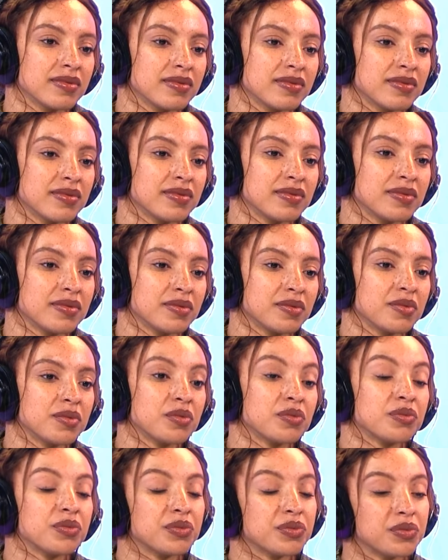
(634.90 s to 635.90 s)

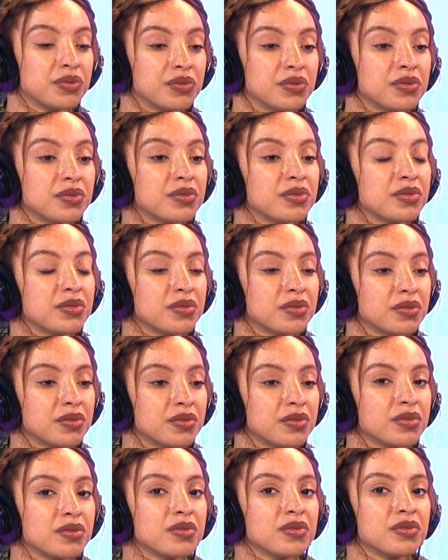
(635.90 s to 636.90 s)

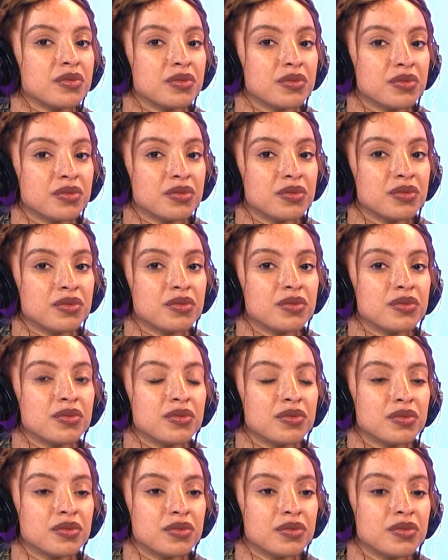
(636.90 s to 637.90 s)

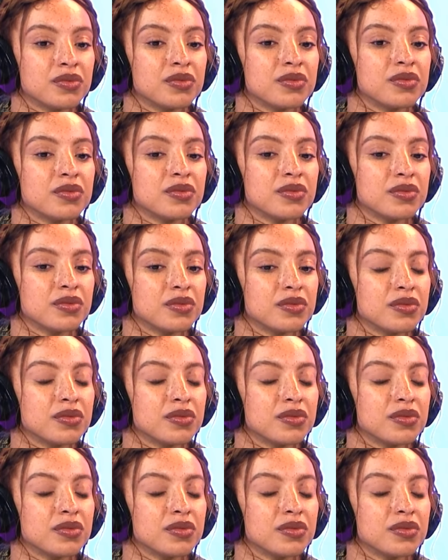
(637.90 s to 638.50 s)
The person shown says nothing.